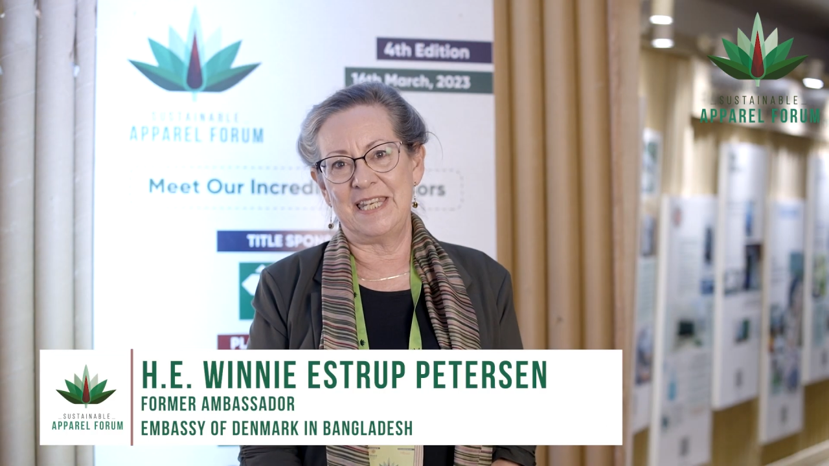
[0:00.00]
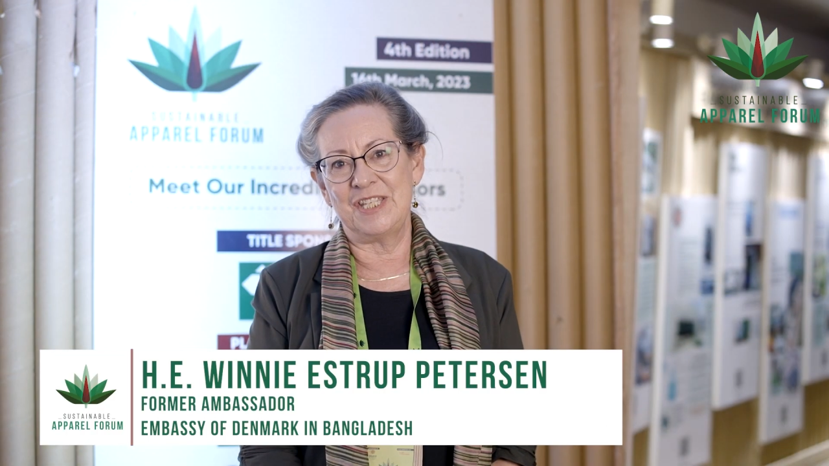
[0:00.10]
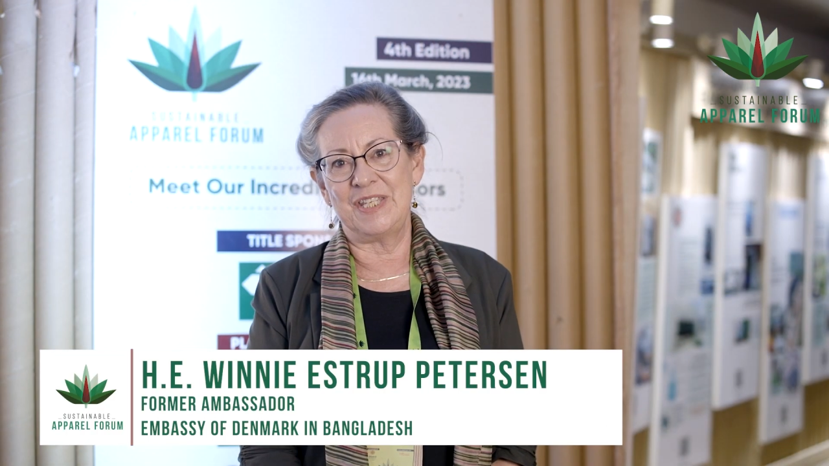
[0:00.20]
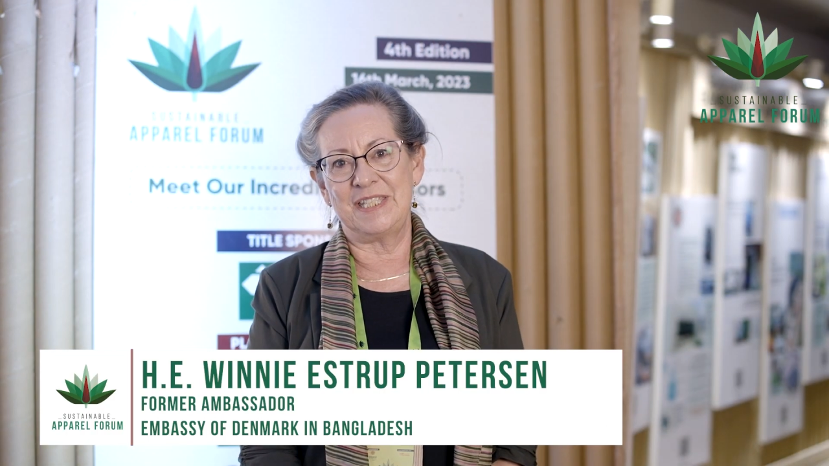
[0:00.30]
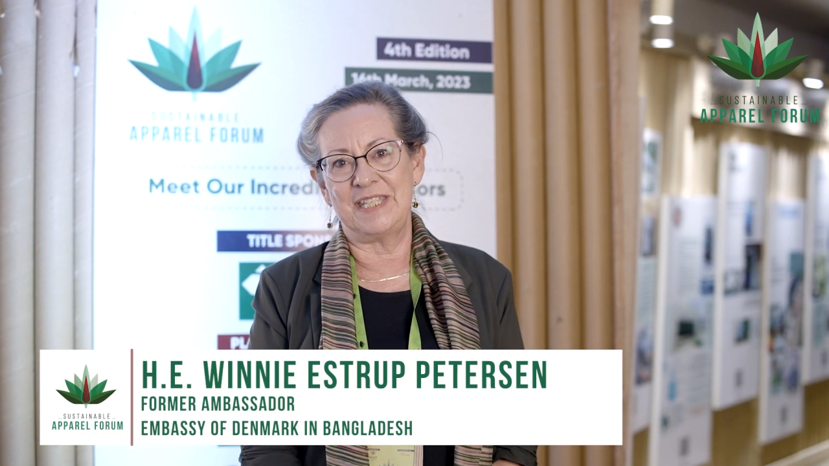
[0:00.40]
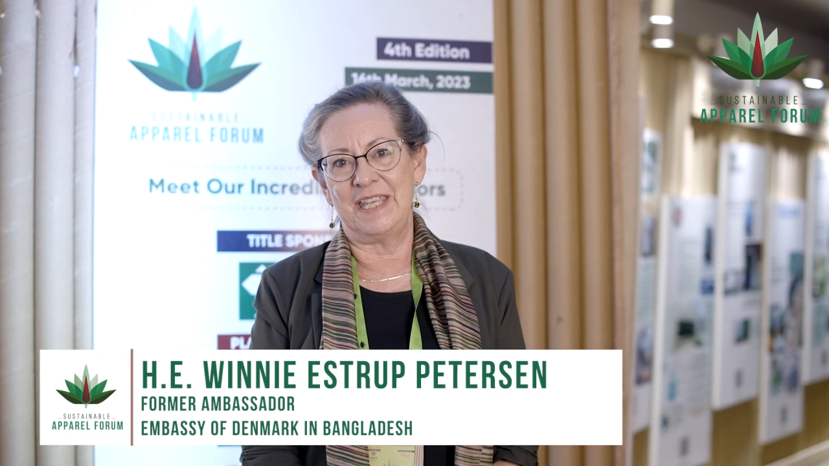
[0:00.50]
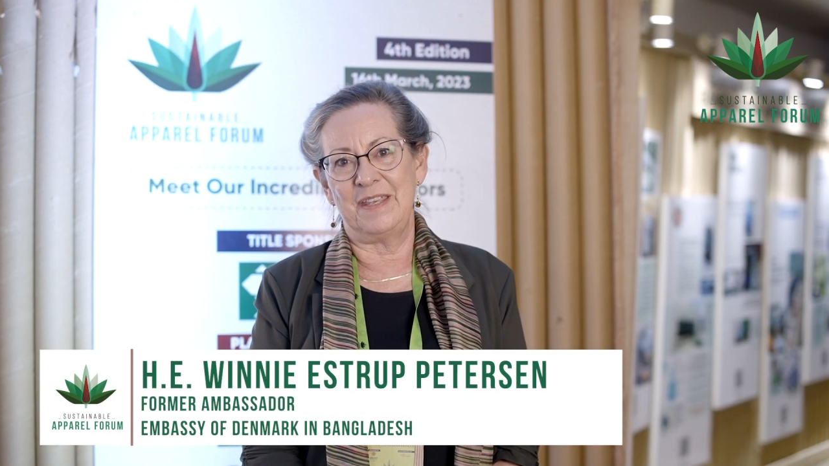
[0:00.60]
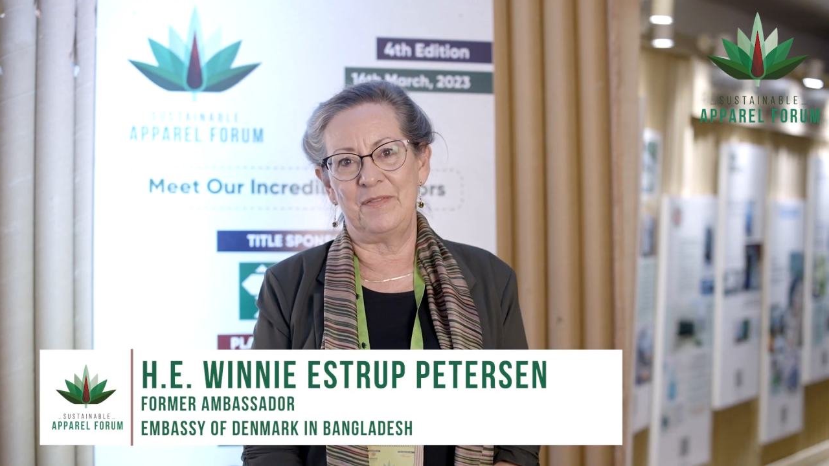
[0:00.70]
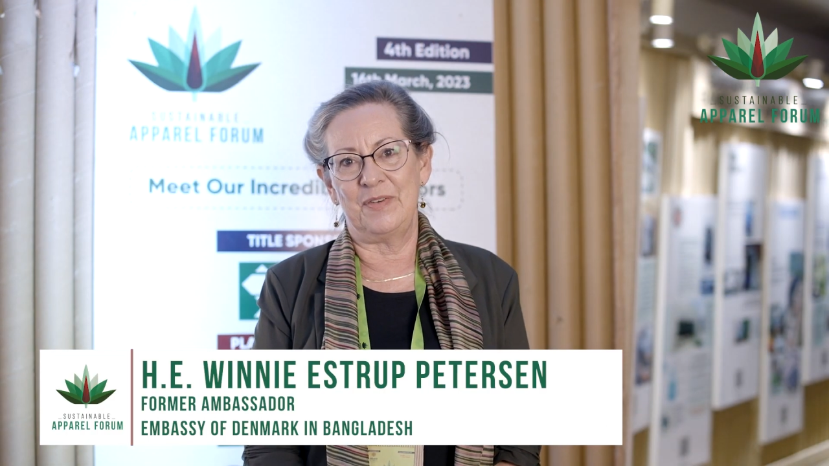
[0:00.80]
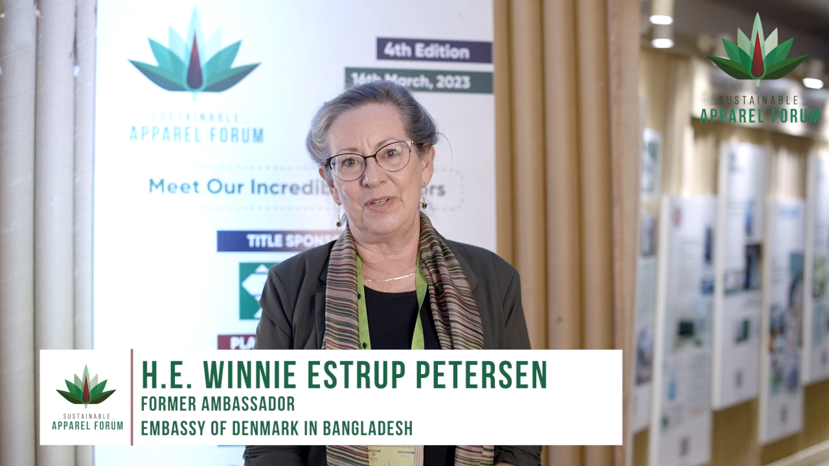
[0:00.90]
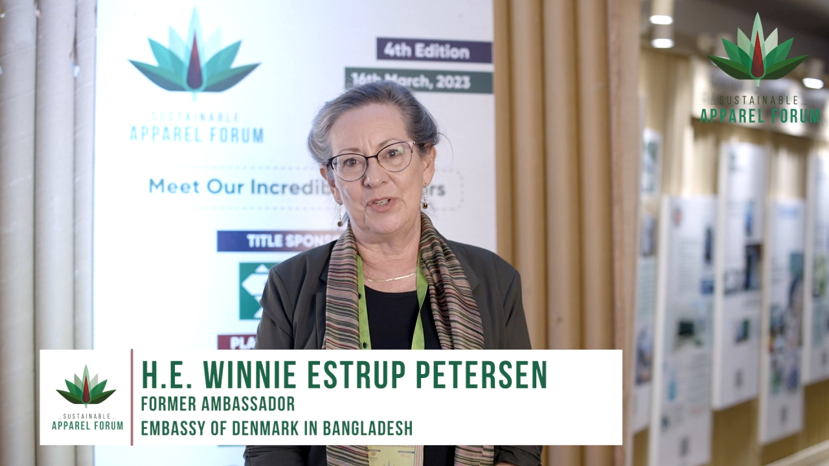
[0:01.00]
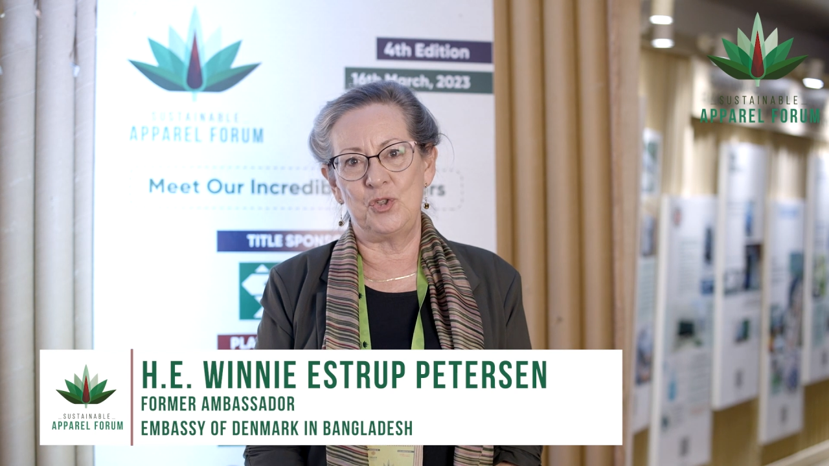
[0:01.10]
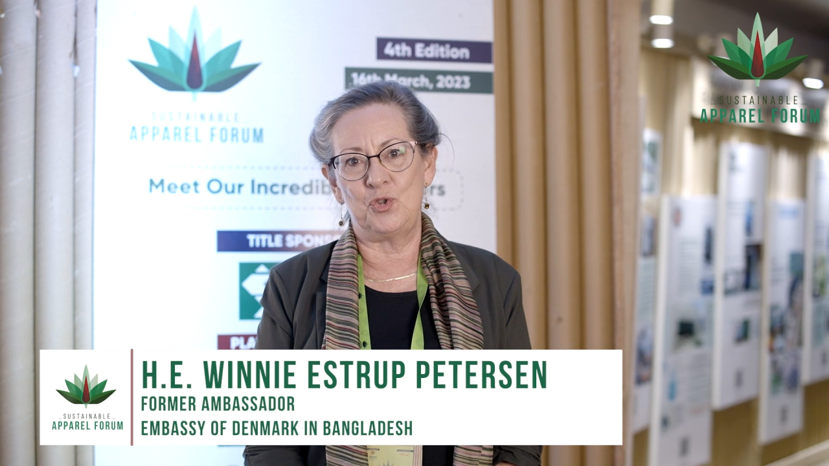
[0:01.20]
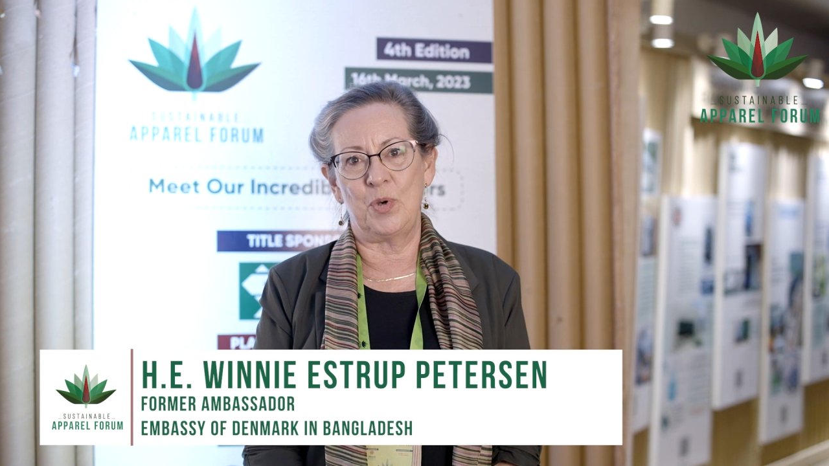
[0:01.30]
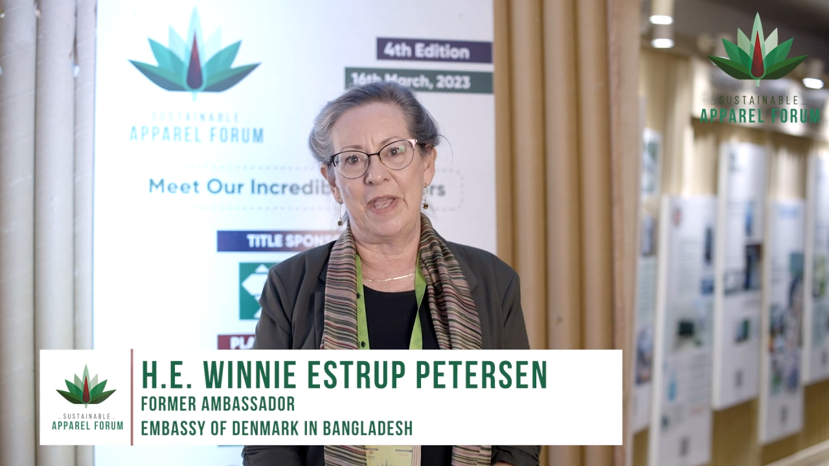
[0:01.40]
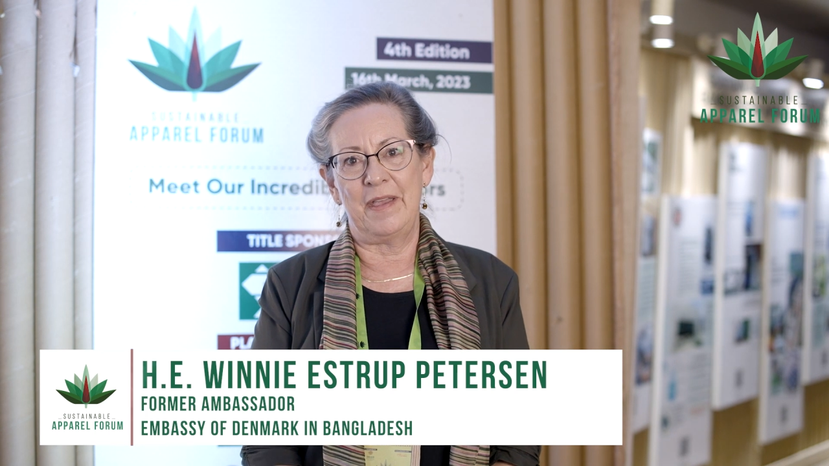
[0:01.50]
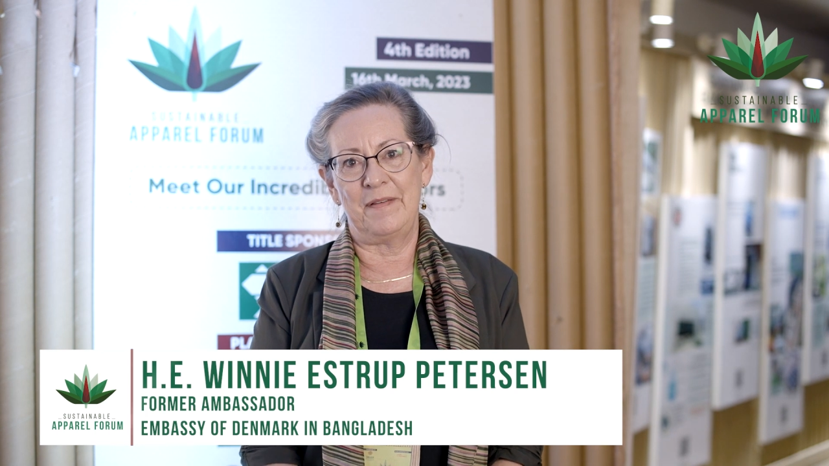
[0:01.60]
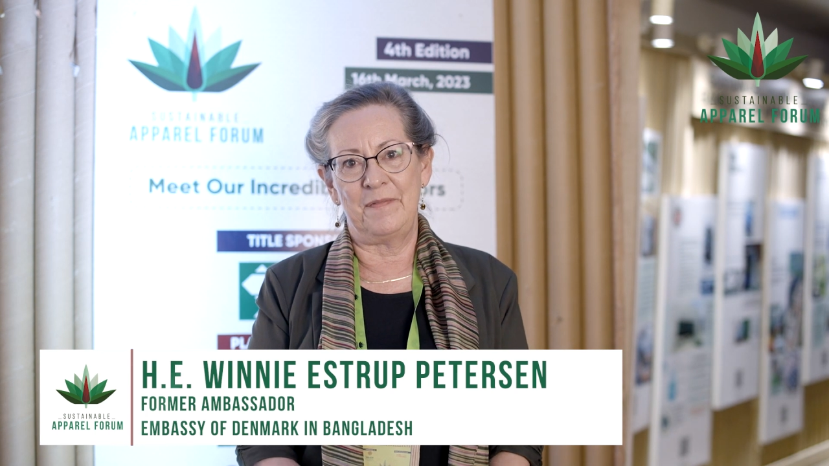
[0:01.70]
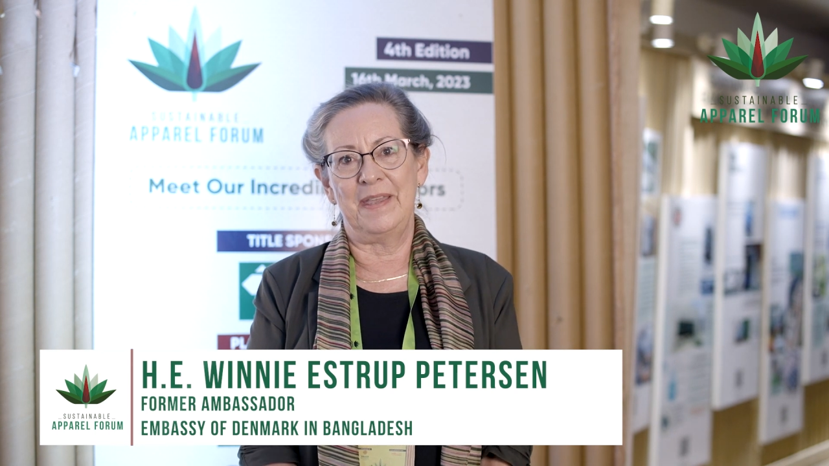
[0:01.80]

initiative to have